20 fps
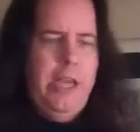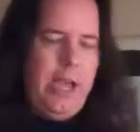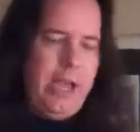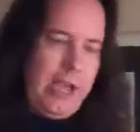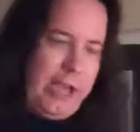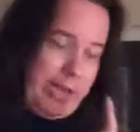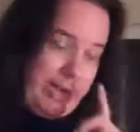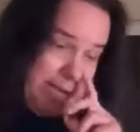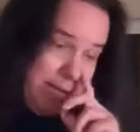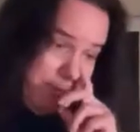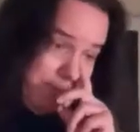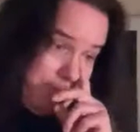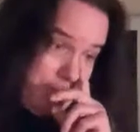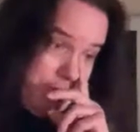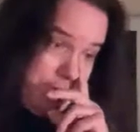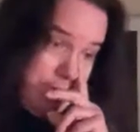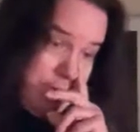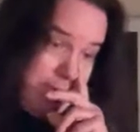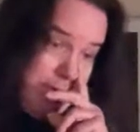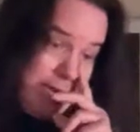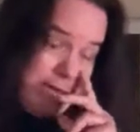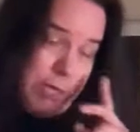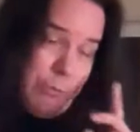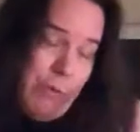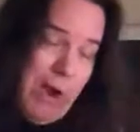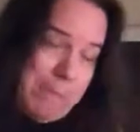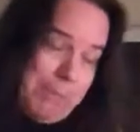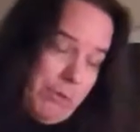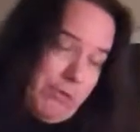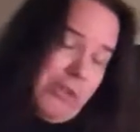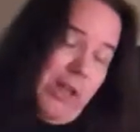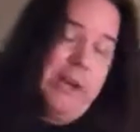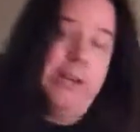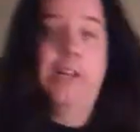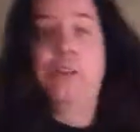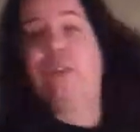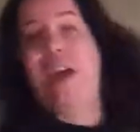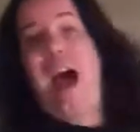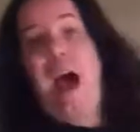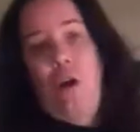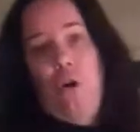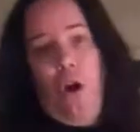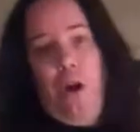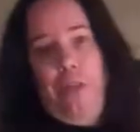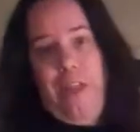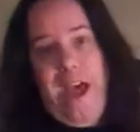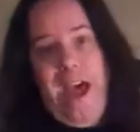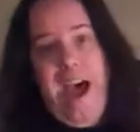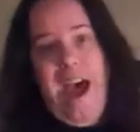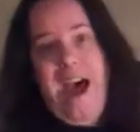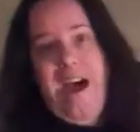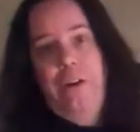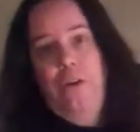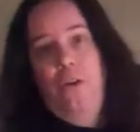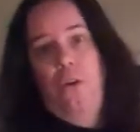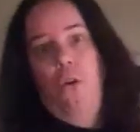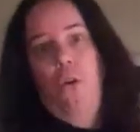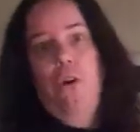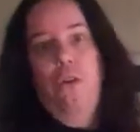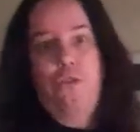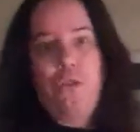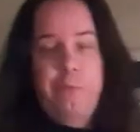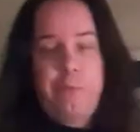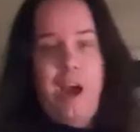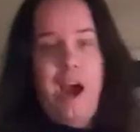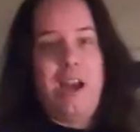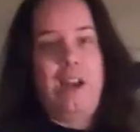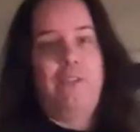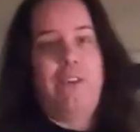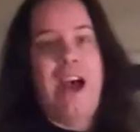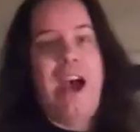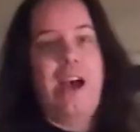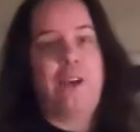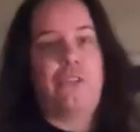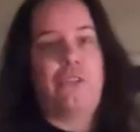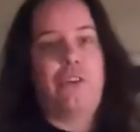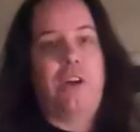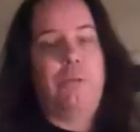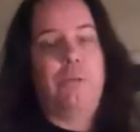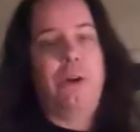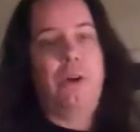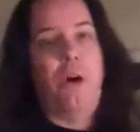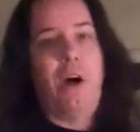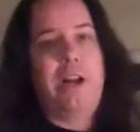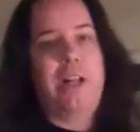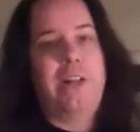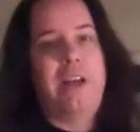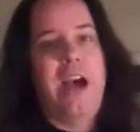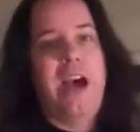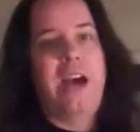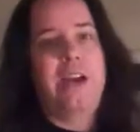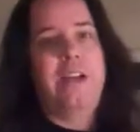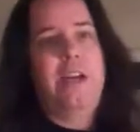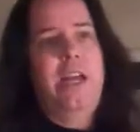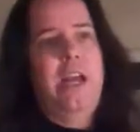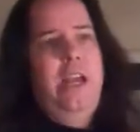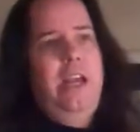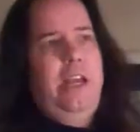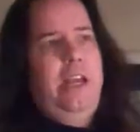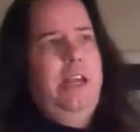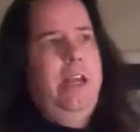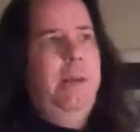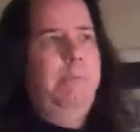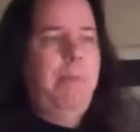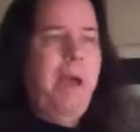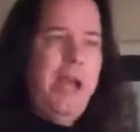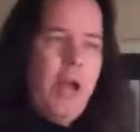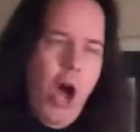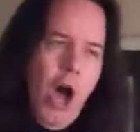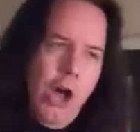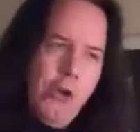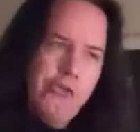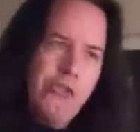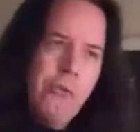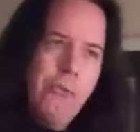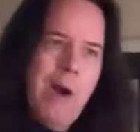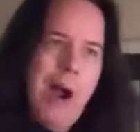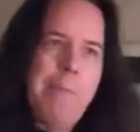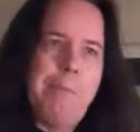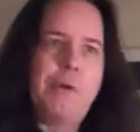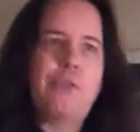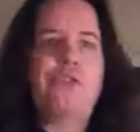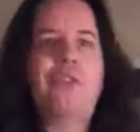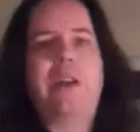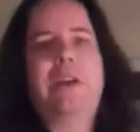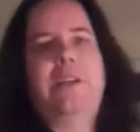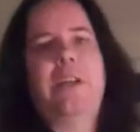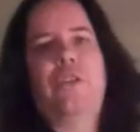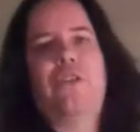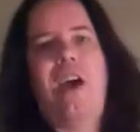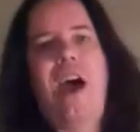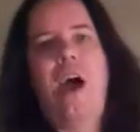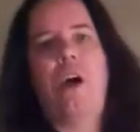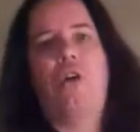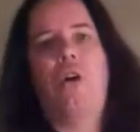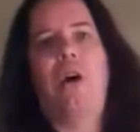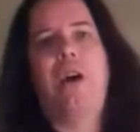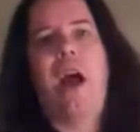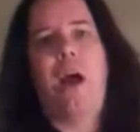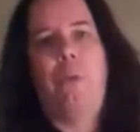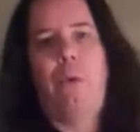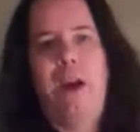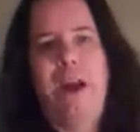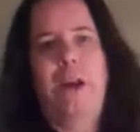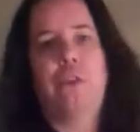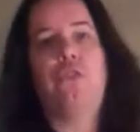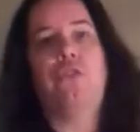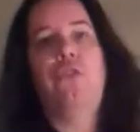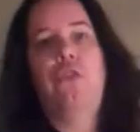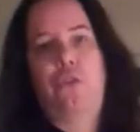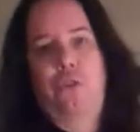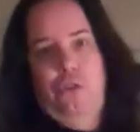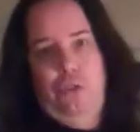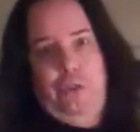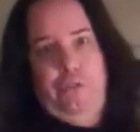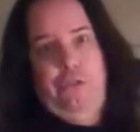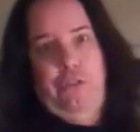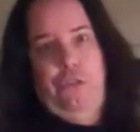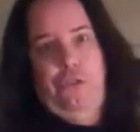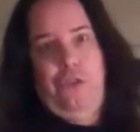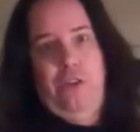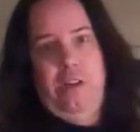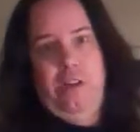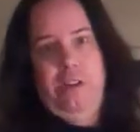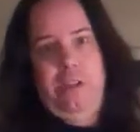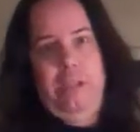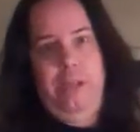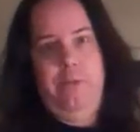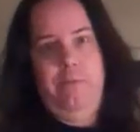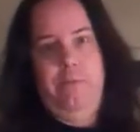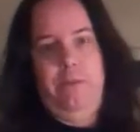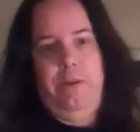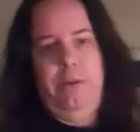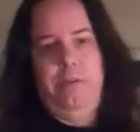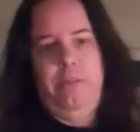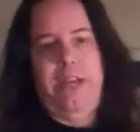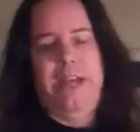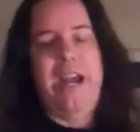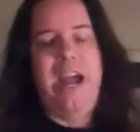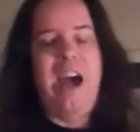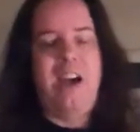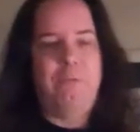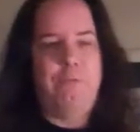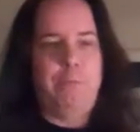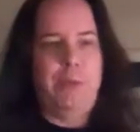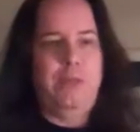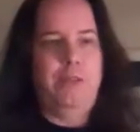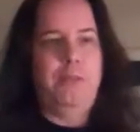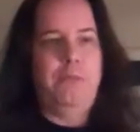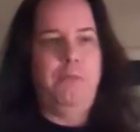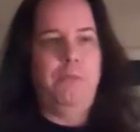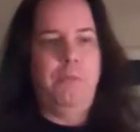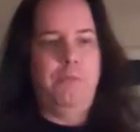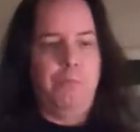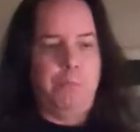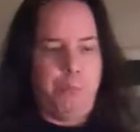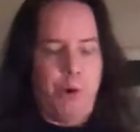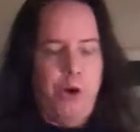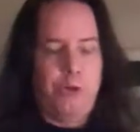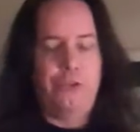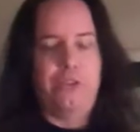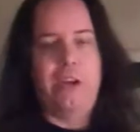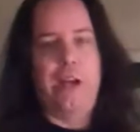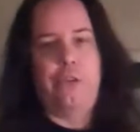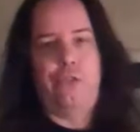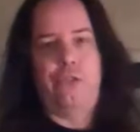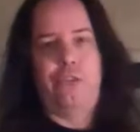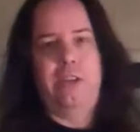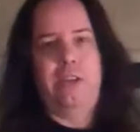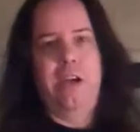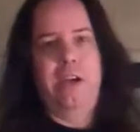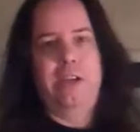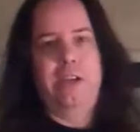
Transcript: and it could represent an attack on that or some kind of accident regarding that. It may also represent an attack on Iran's nuclear facility. they have been protesting